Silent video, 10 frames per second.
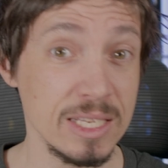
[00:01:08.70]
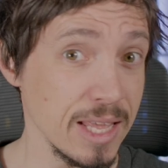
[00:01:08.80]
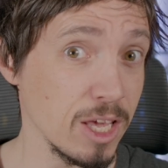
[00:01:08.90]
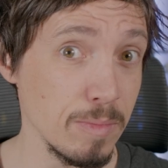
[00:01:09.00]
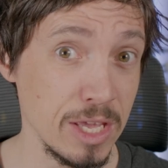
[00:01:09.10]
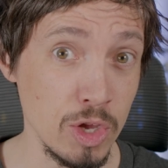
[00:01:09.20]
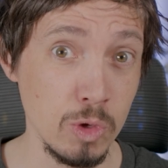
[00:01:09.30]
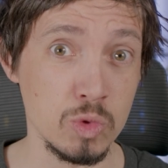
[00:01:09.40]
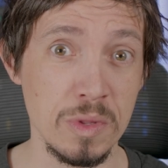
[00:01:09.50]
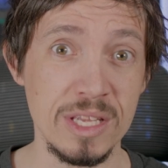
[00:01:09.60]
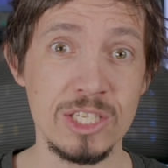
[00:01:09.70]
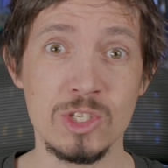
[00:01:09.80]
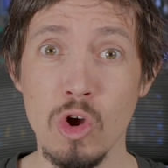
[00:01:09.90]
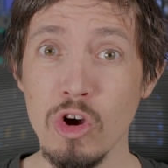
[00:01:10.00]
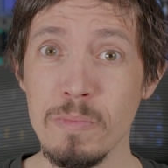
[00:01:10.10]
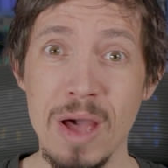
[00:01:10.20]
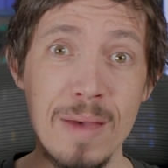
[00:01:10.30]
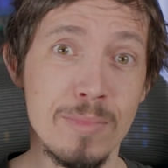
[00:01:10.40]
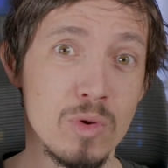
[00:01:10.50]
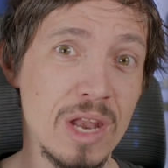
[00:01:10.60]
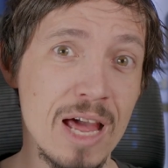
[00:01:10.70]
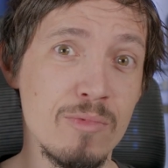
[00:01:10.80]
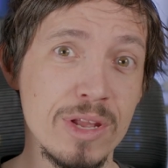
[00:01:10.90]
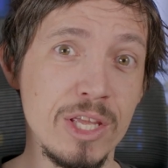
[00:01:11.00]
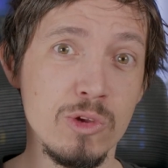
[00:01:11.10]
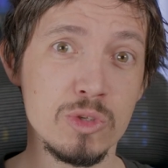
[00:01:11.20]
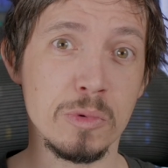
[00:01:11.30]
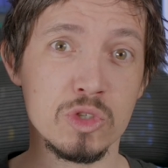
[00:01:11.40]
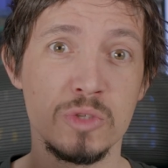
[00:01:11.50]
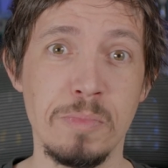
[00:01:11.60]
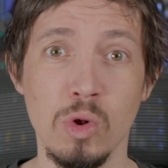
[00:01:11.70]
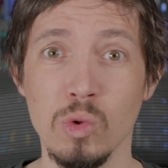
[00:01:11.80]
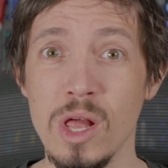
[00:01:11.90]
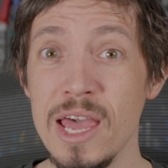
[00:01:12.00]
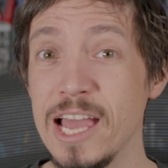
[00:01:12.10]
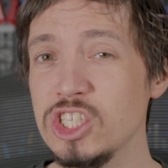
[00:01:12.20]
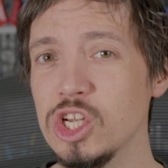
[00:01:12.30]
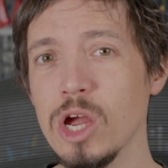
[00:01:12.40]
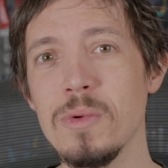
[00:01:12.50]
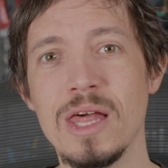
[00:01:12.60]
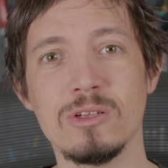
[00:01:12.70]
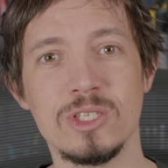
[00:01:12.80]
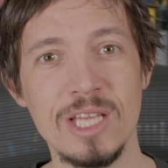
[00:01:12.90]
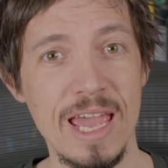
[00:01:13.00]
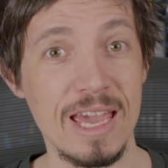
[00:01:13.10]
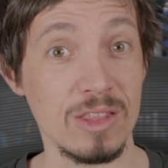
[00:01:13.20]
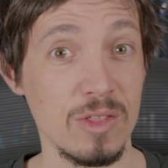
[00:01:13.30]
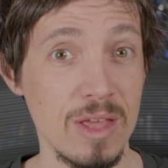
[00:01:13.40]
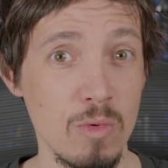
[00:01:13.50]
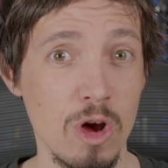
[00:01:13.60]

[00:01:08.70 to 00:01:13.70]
As they can be used with the stock Bambu Lab reusable spool, it should go without saying that they